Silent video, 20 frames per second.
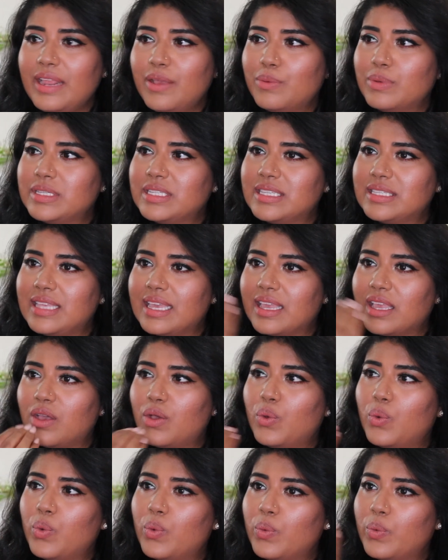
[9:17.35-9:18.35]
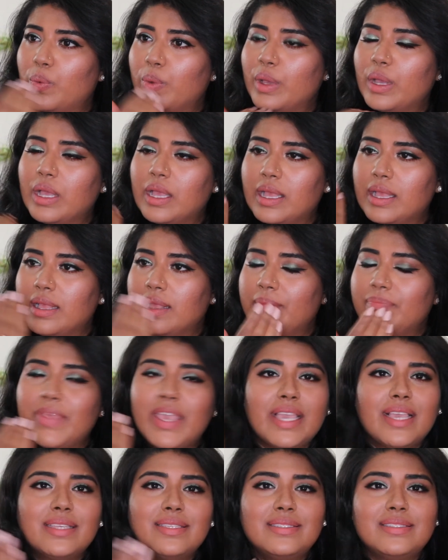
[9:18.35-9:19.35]
It was just like,
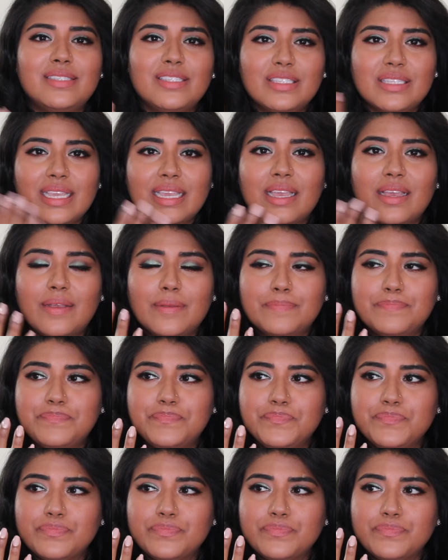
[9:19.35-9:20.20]
I guess just like a